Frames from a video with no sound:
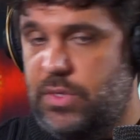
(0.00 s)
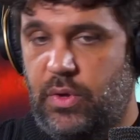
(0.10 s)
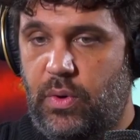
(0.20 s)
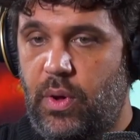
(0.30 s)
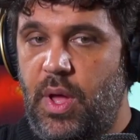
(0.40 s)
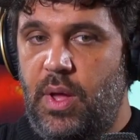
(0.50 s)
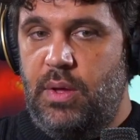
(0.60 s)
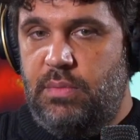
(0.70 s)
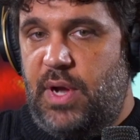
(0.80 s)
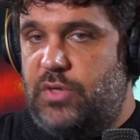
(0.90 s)
So,
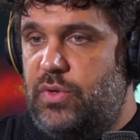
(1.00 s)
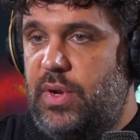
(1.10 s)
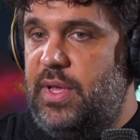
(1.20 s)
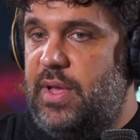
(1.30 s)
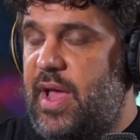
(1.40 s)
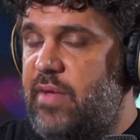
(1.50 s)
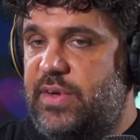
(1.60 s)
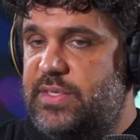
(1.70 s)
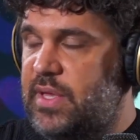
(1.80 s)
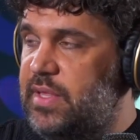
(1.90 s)
actually,
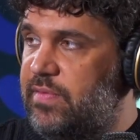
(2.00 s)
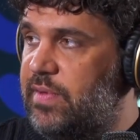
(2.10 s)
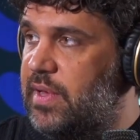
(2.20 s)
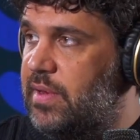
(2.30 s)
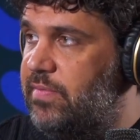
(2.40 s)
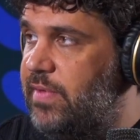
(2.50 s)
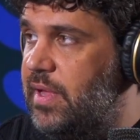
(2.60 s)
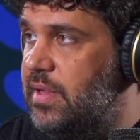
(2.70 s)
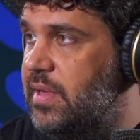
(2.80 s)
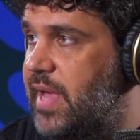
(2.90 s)
every scientific
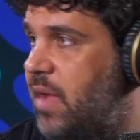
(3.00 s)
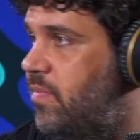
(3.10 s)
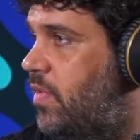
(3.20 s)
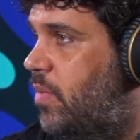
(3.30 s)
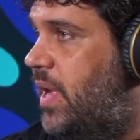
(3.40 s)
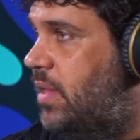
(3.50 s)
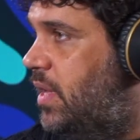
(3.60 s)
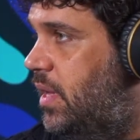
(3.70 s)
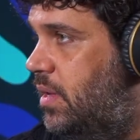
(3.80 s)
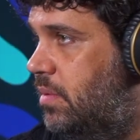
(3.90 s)
field came from
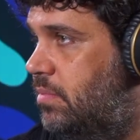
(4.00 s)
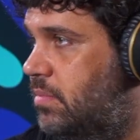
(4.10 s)
nothing.